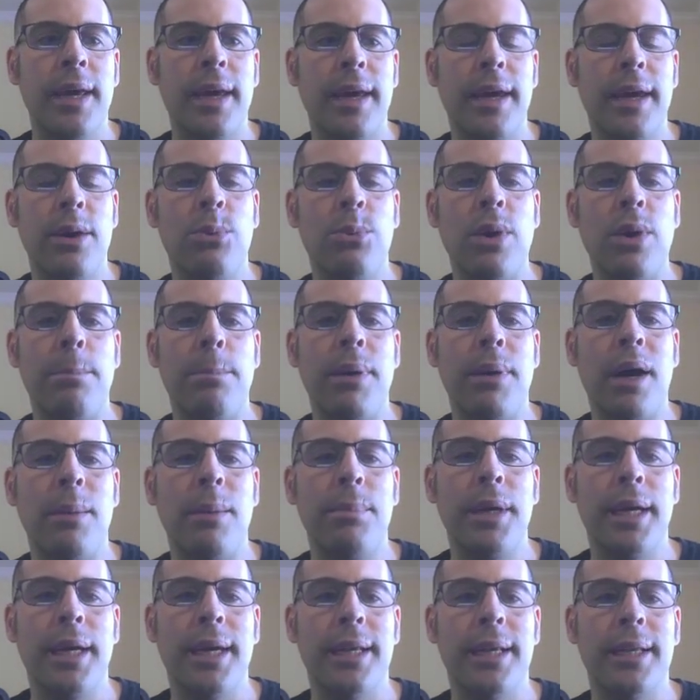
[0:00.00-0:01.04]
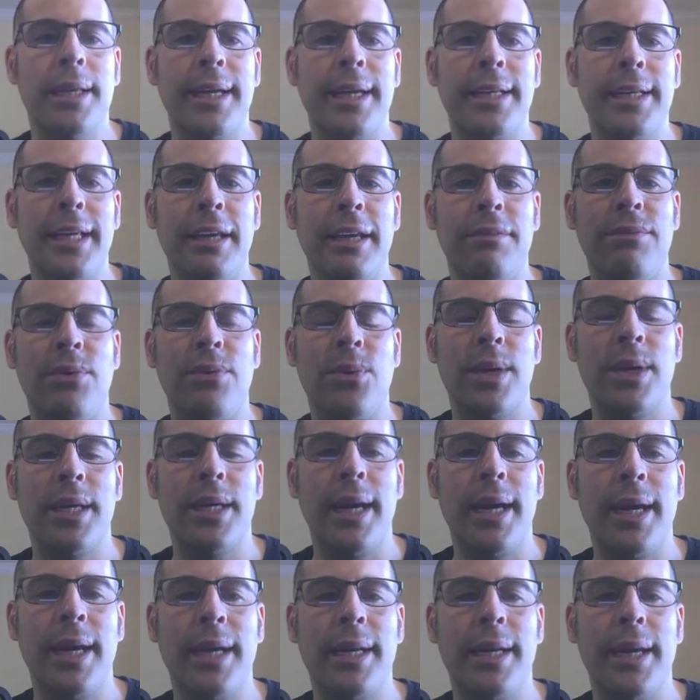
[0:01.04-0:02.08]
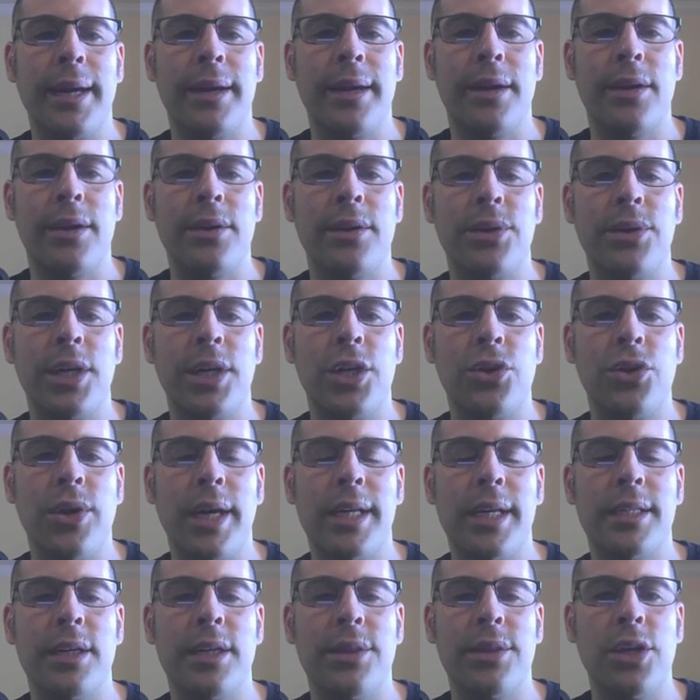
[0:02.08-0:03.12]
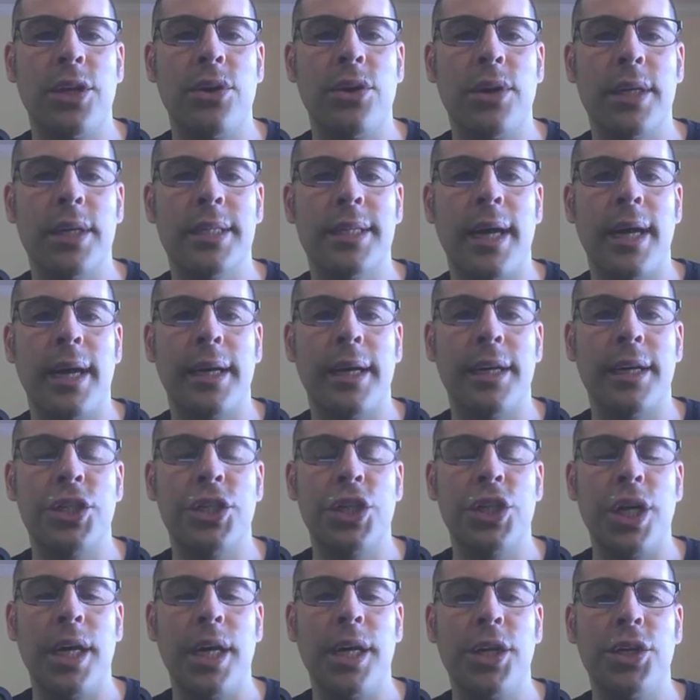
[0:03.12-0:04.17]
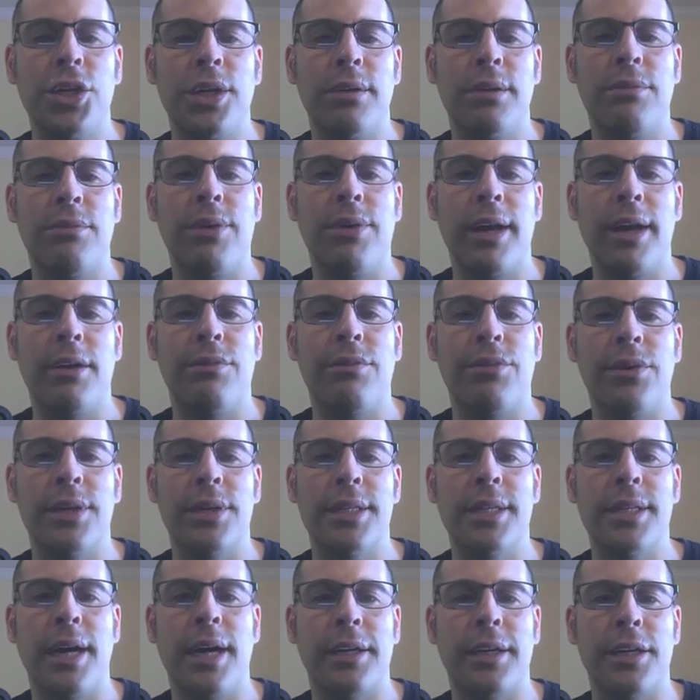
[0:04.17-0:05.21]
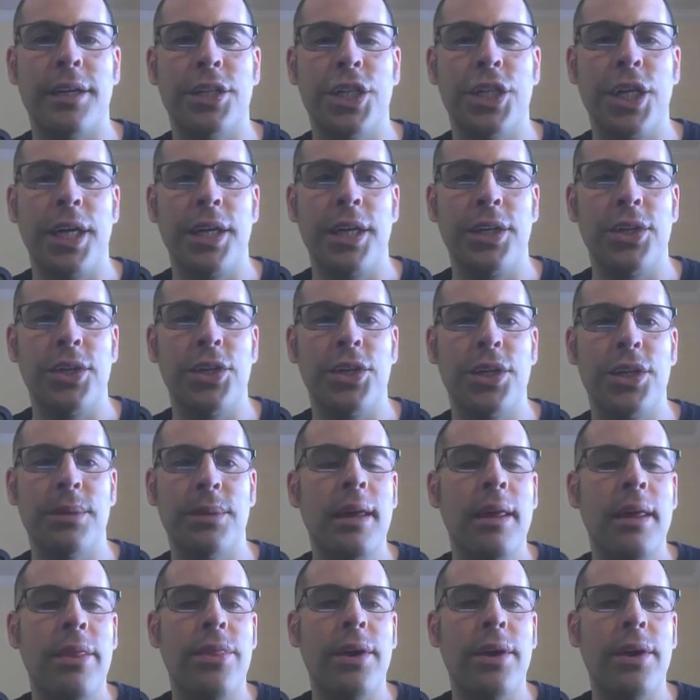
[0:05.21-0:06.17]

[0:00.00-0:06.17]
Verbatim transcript: It went public in 1948 and currently trades on the New York Stock Exchange and Frankfurt Stock Exchange.